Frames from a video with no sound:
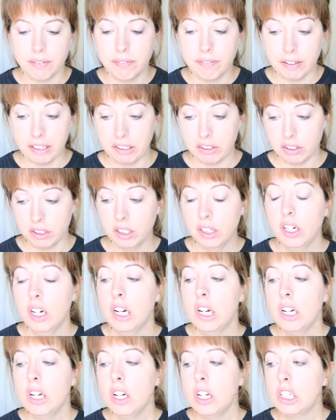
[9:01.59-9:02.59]
feather
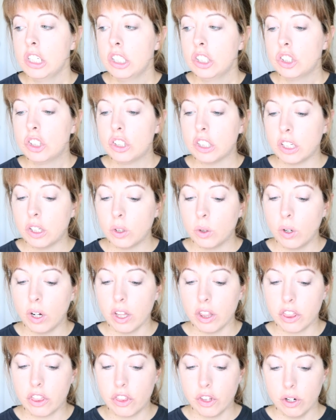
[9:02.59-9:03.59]

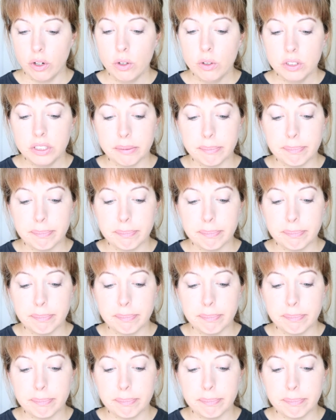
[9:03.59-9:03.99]
so those